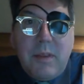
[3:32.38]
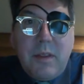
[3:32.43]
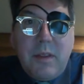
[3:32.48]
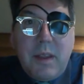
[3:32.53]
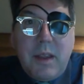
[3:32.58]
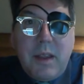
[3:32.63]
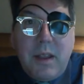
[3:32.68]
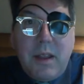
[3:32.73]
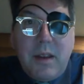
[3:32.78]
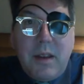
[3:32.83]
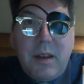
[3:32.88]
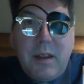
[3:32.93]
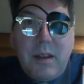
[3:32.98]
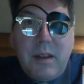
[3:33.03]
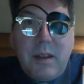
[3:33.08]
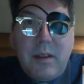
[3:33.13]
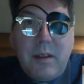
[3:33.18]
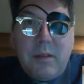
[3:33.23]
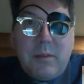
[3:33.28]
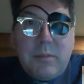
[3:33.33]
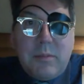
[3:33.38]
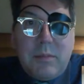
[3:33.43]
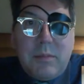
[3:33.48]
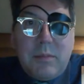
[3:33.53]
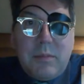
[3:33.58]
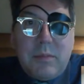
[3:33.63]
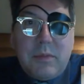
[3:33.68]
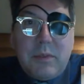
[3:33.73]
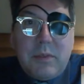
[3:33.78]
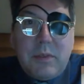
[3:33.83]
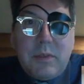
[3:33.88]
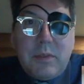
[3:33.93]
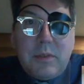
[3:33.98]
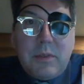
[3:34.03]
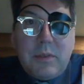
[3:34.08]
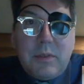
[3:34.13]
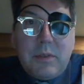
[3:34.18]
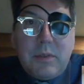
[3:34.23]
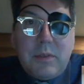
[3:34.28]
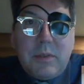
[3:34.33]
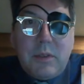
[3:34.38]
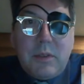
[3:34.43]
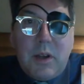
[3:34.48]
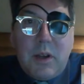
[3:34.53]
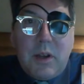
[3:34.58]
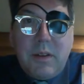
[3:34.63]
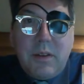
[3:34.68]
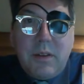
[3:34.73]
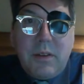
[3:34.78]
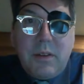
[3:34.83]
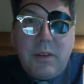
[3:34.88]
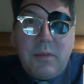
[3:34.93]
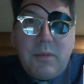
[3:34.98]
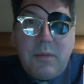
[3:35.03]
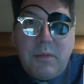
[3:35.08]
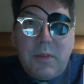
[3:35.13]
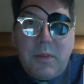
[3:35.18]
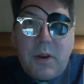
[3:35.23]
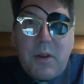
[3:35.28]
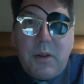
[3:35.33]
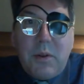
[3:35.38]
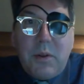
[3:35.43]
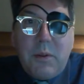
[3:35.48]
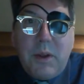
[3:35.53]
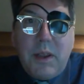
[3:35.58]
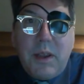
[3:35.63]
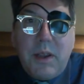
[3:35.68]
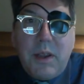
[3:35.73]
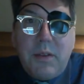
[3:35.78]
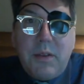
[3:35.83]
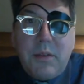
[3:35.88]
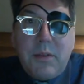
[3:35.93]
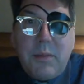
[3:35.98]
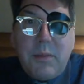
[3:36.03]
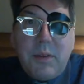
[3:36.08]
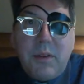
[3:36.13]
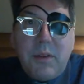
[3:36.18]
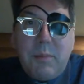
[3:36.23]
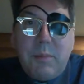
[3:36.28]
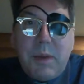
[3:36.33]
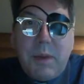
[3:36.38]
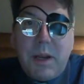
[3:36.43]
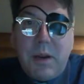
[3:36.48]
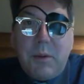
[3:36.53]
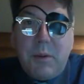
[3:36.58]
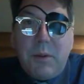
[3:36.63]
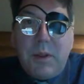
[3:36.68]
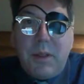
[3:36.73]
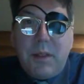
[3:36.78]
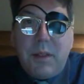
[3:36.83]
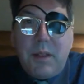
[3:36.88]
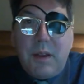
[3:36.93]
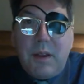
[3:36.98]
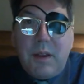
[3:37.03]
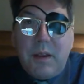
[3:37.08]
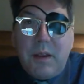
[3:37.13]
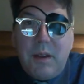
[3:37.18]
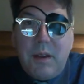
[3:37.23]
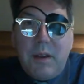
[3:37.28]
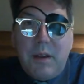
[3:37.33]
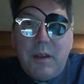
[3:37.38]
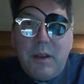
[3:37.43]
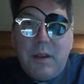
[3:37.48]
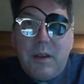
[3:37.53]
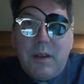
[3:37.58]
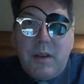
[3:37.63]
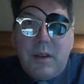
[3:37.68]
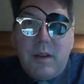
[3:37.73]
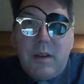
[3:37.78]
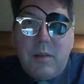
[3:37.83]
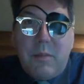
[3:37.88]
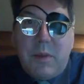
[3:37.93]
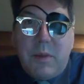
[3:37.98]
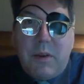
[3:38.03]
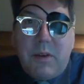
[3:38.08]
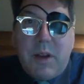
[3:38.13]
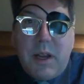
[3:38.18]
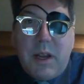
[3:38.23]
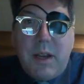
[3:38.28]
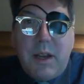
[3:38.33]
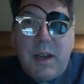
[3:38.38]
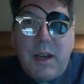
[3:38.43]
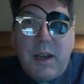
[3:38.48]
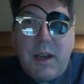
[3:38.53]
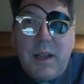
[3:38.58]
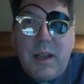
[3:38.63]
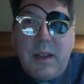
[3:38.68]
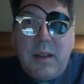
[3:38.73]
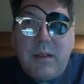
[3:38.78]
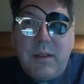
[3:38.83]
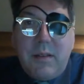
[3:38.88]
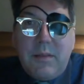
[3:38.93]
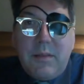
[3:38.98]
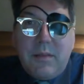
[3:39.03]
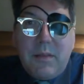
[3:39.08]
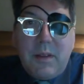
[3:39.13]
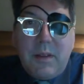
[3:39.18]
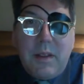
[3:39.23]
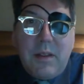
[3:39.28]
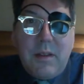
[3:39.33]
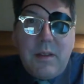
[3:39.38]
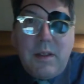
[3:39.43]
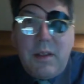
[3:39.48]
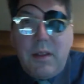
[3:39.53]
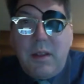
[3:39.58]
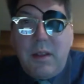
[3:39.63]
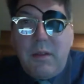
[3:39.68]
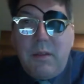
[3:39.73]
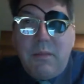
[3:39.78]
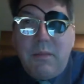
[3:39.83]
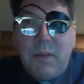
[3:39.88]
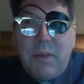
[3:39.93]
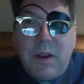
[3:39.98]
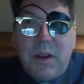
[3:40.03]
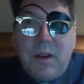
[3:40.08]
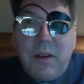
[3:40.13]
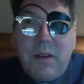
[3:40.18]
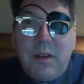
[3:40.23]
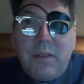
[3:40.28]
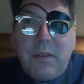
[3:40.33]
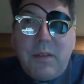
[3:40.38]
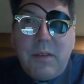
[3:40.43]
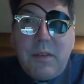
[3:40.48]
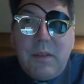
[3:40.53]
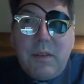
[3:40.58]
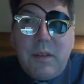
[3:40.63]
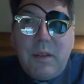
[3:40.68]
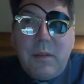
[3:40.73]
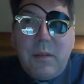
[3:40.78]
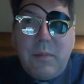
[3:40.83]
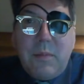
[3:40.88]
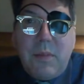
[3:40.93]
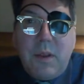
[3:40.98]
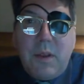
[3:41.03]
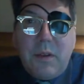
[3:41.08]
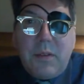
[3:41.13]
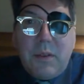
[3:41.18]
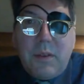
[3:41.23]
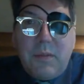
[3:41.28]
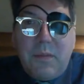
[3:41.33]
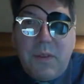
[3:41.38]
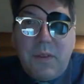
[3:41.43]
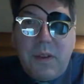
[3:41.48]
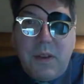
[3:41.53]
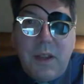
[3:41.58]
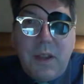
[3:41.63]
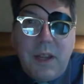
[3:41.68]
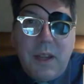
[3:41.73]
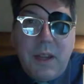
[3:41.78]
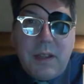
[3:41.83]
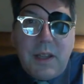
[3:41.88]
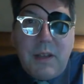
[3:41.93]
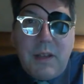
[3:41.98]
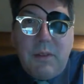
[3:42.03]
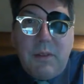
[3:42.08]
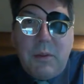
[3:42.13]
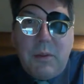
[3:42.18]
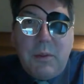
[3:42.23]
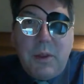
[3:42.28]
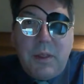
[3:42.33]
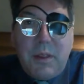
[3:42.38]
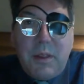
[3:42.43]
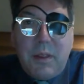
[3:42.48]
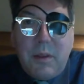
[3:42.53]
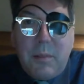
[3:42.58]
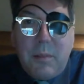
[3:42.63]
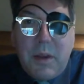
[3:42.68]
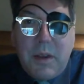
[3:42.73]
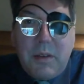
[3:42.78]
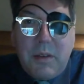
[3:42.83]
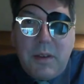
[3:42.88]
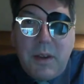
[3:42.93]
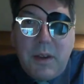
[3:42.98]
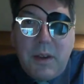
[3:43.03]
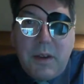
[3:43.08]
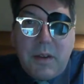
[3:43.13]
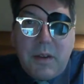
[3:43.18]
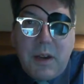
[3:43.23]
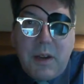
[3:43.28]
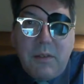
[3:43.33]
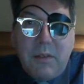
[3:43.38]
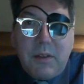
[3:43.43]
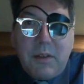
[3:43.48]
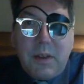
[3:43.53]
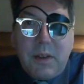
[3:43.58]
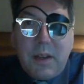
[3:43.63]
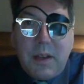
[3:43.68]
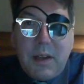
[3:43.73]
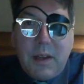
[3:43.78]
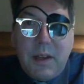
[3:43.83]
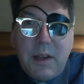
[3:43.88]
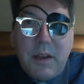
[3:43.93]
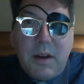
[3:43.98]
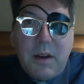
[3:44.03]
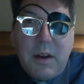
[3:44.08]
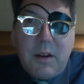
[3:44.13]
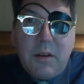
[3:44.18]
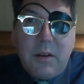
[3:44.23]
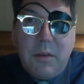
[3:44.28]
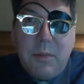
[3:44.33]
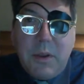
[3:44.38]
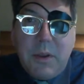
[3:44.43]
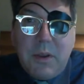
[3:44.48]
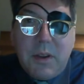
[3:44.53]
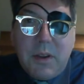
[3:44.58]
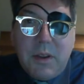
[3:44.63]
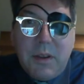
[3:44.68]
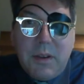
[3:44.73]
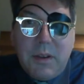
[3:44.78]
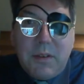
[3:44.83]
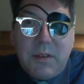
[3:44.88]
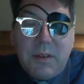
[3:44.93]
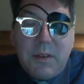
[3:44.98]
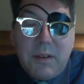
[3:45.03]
And longer distance, farther away is better with my right eye, and it varies. There's a fatigue level with myasthenia gravis, like any autoimmune condition.